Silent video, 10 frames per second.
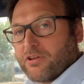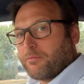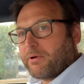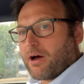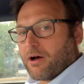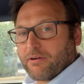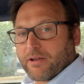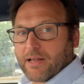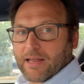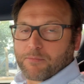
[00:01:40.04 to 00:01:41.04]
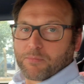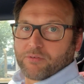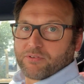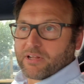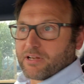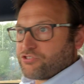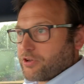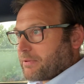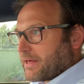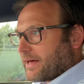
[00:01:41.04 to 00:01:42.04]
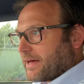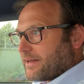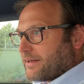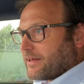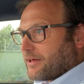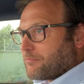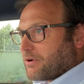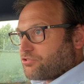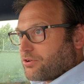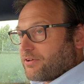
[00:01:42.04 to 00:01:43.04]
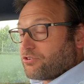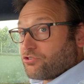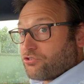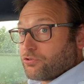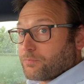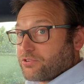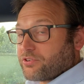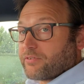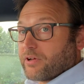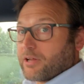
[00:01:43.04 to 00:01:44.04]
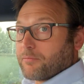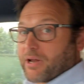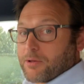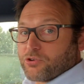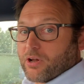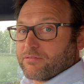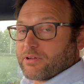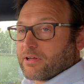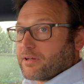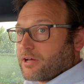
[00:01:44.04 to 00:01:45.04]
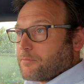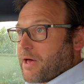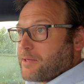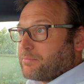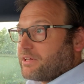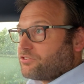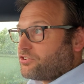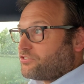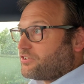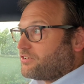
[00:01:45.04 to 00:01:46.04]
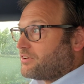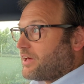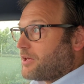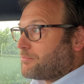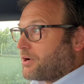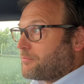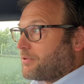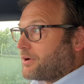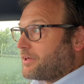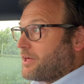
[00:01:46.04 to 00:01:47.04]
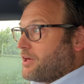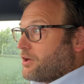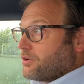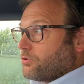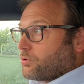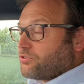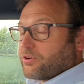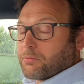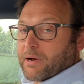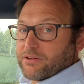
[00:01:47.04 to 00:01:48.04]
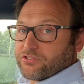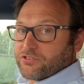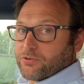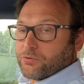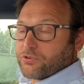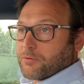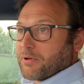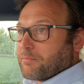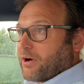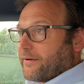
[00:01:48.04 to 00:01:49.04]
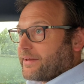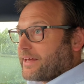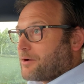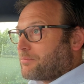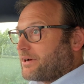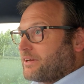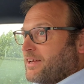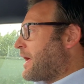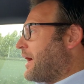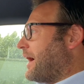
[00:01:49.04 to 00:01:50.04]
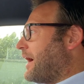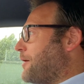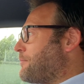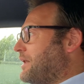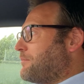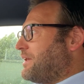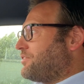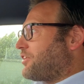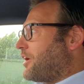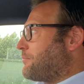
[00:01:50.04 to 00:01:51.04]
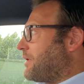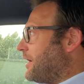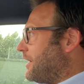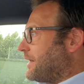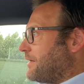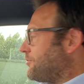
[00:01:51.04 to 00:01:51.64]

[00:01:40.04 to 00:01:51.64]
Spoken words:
here we are at the Land Rover dealership, and I should have introduced myself earlier. My name's Oliver, and I'm ably assisted today by my daughter Grace, who's going to be behind the camera. In the meantime, they've